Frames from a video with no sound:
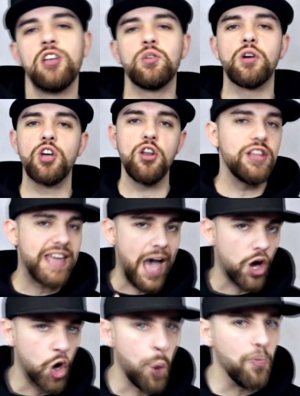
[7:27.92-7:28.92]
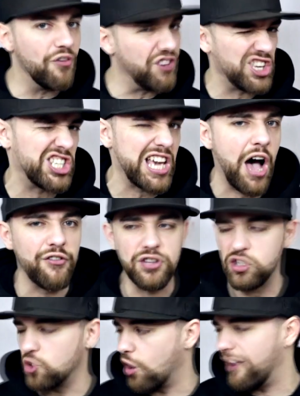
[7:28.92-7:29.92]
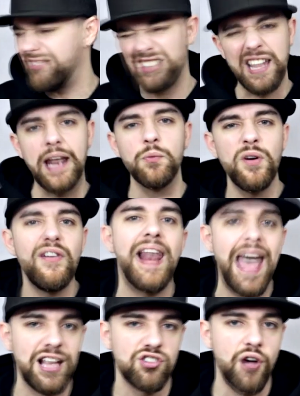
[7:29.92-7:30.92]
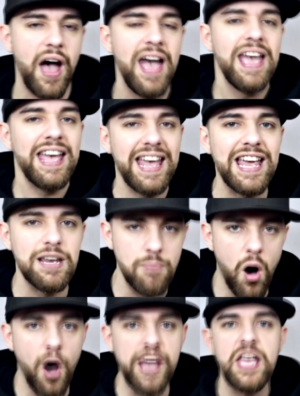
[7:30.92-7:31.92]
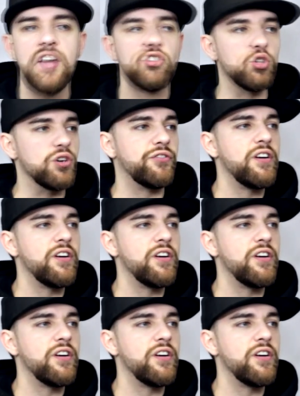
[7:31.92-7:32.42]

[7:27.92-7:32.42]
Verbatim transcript: so I could only get a couple for the shelf to sort of stand with Elektra in my sort